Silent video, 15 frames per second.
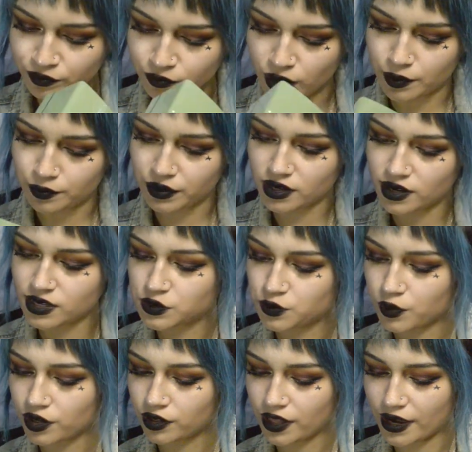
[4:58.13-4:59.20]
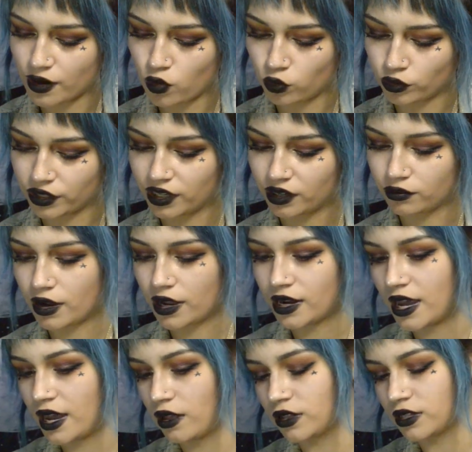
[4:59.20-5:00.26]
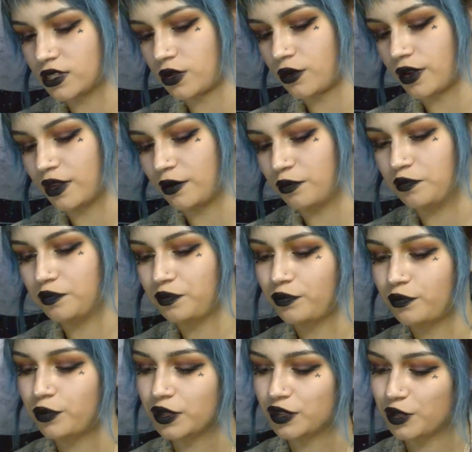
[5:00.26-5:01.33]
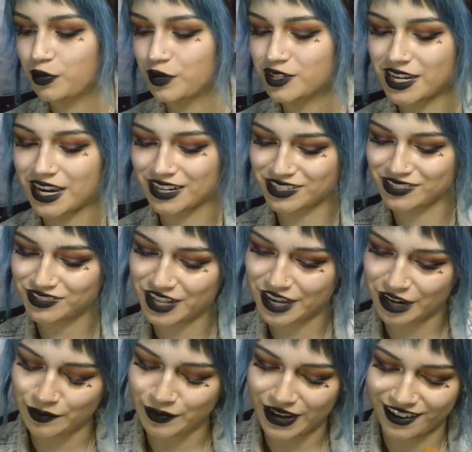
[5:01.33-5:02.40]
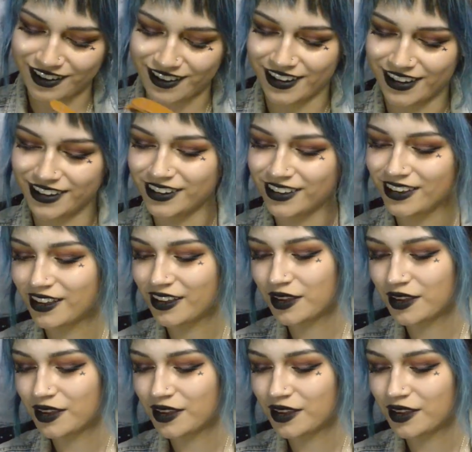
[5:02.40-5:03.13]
But because we're like holding it right now, let's go ahead and put the protective layer back on.